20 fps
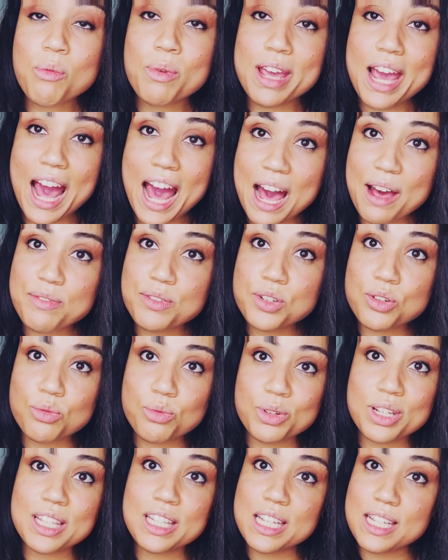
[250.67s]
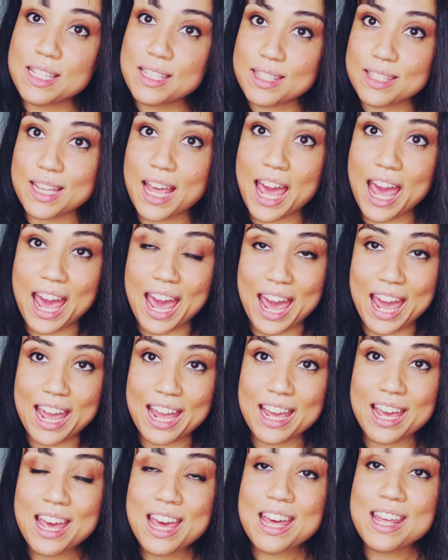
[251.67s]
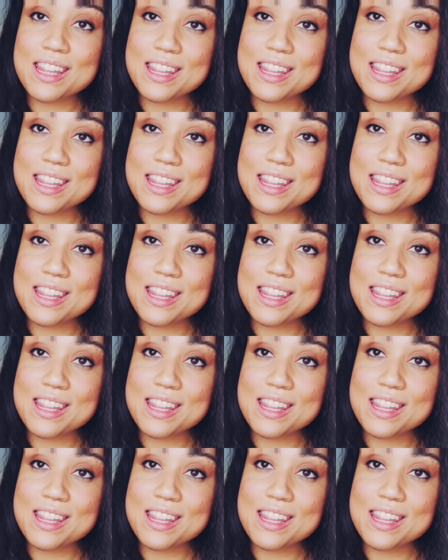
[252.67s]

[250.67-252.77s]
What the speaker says: We have to really say